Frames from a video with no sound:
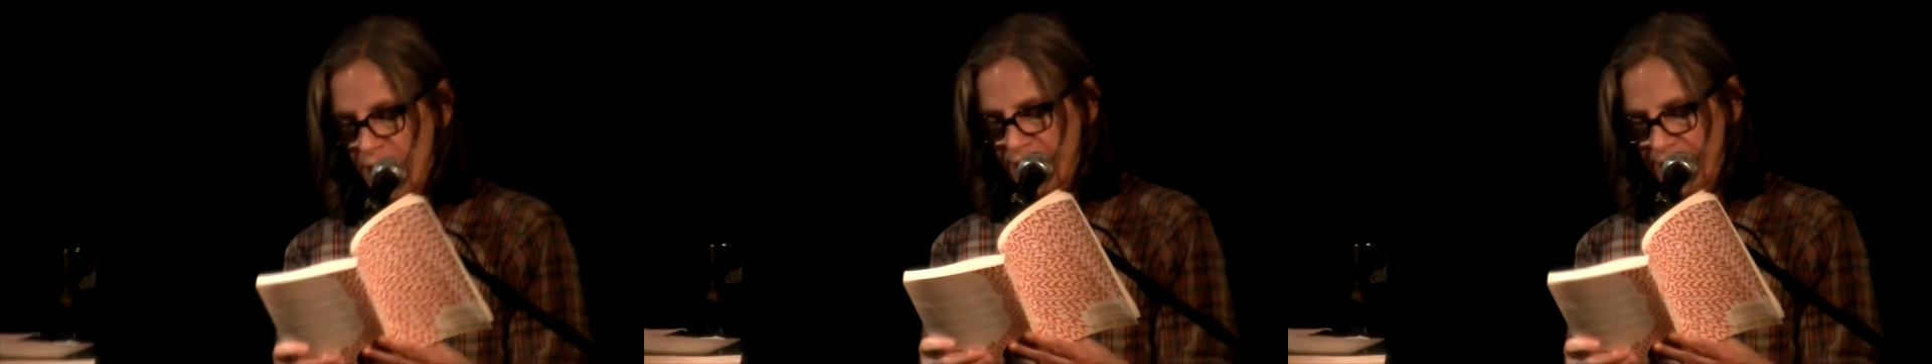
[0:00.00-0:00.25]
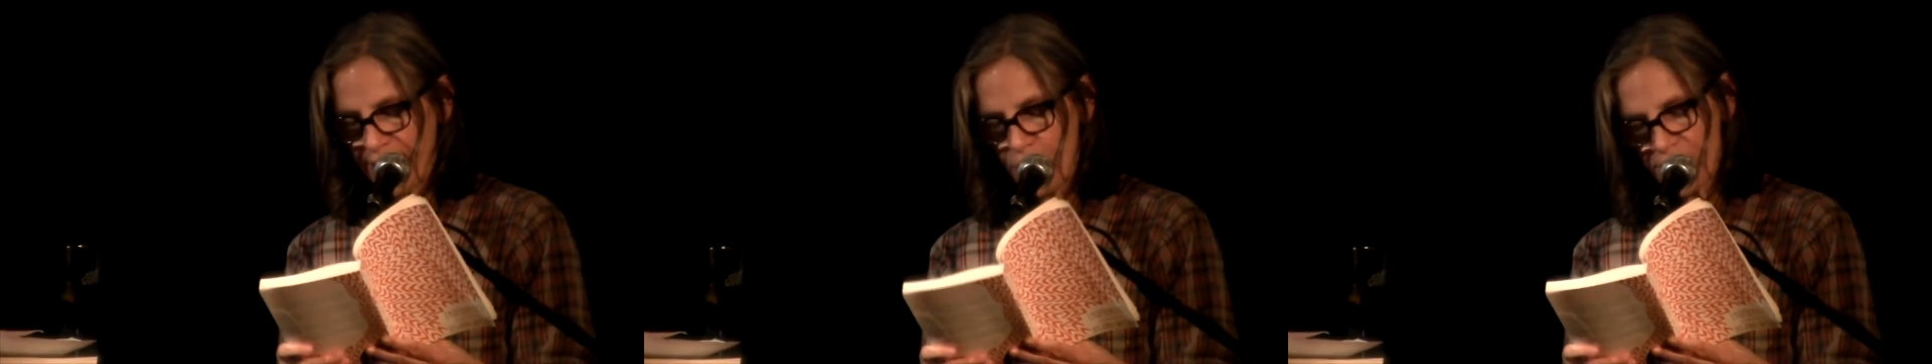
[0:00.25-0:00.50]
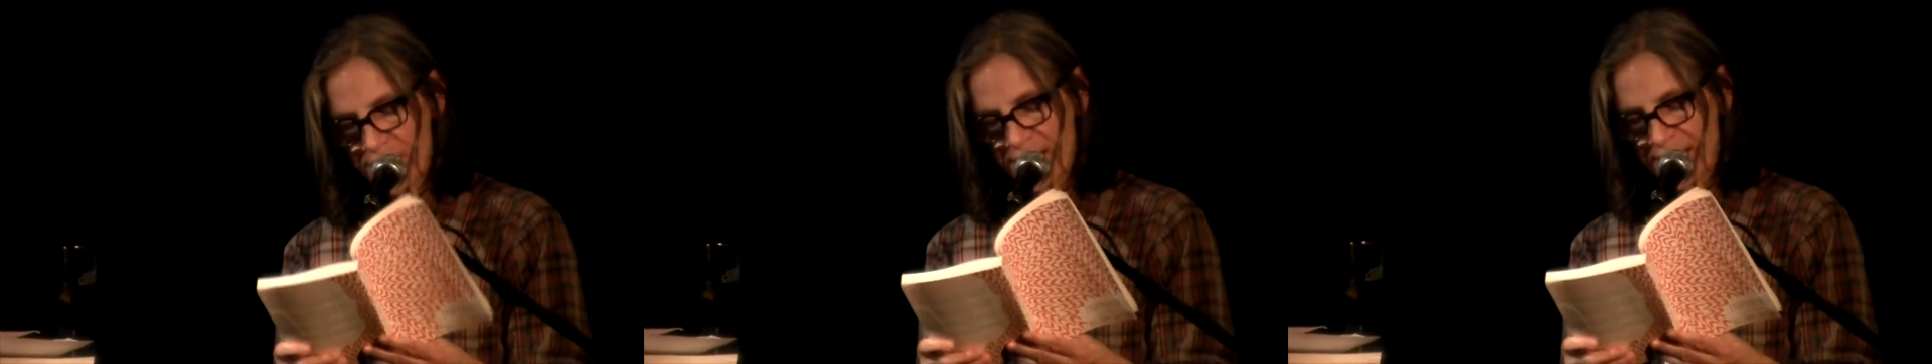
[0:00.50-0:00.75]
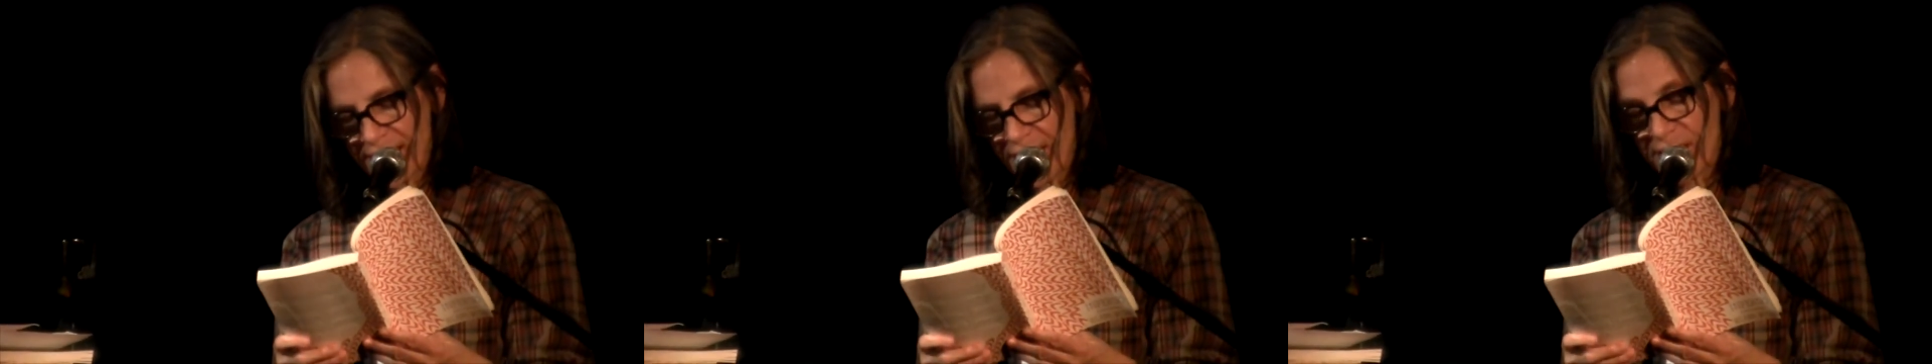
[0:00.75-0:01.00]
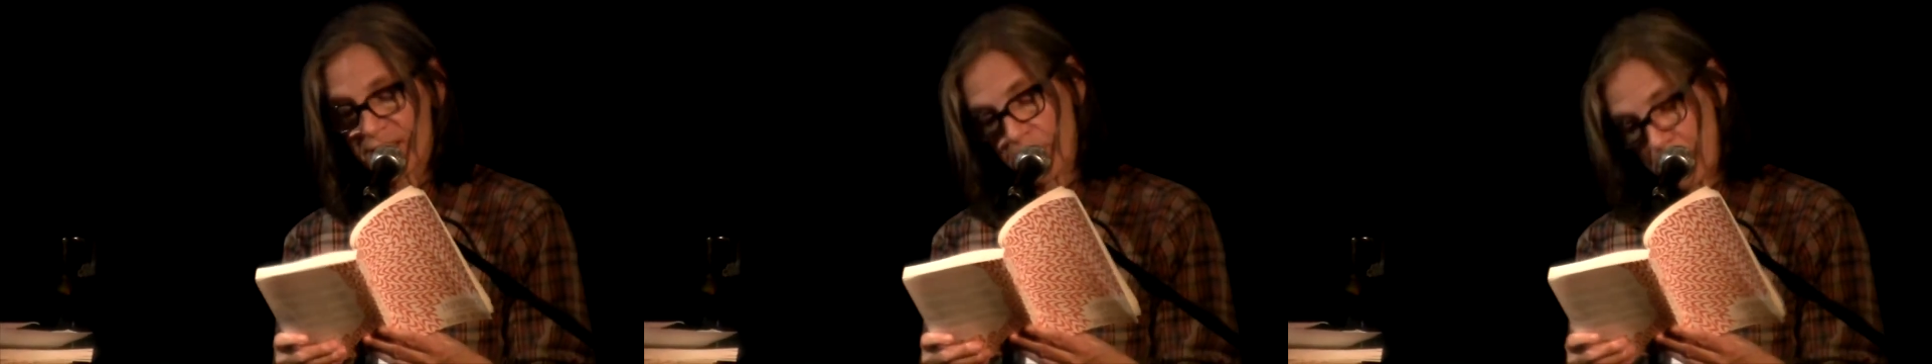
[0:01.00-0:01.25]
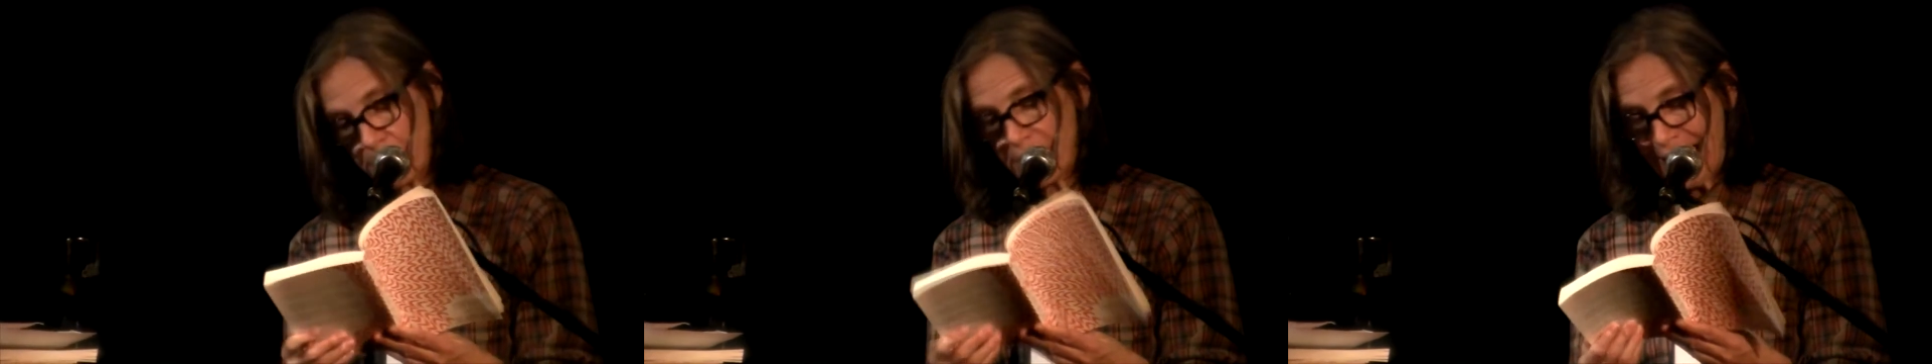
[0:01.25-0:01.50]
And then I would sit there
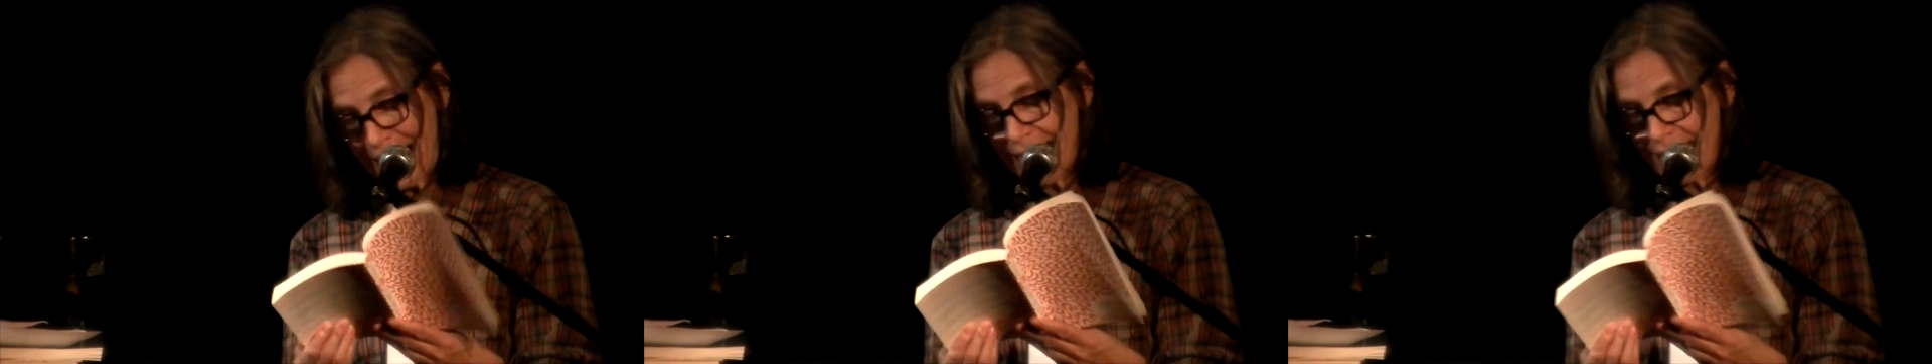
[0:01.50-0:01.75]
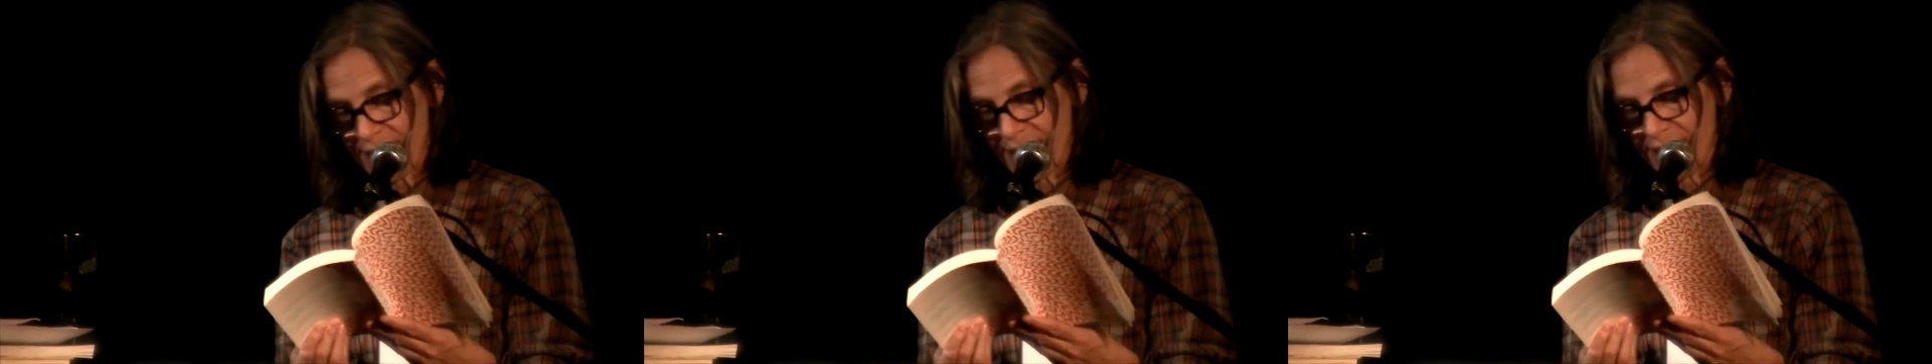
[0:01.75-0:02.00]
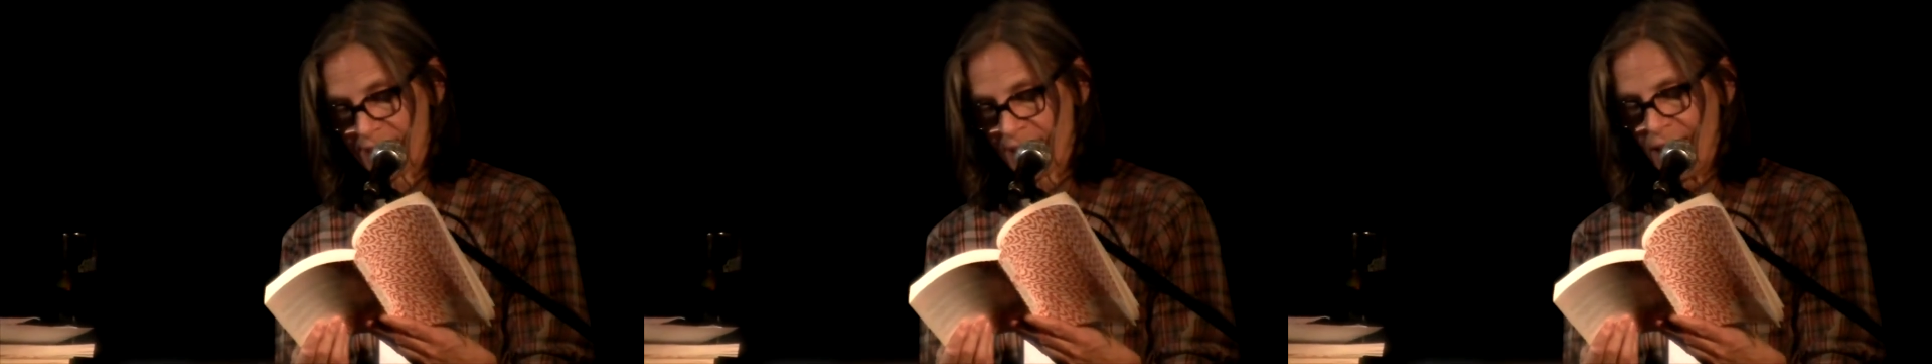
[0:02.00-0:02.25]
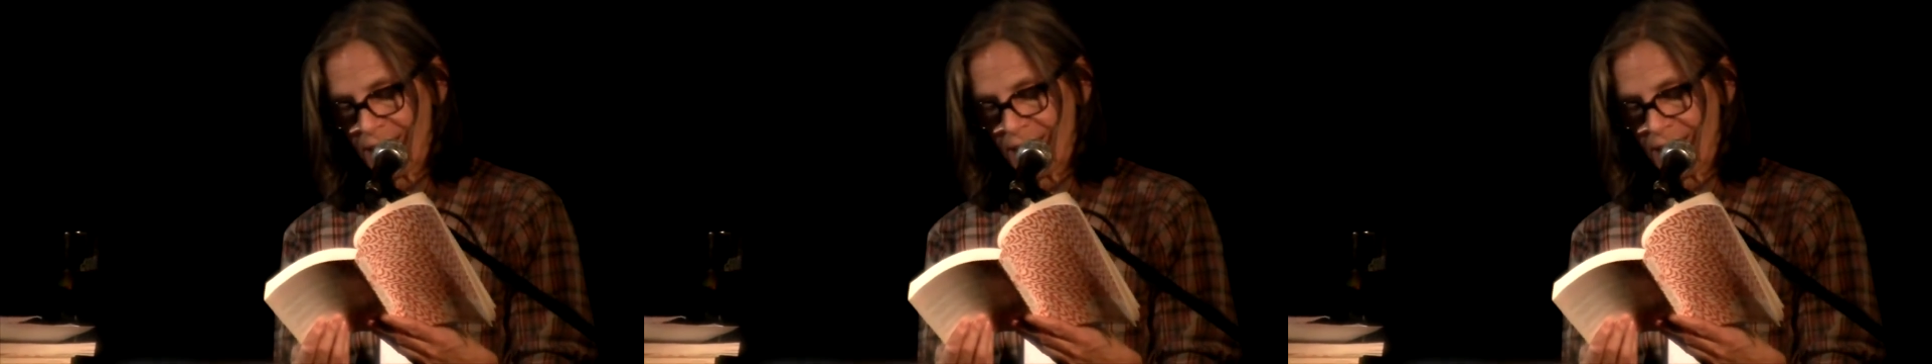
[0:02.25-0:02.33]
sipping my Hennessy's,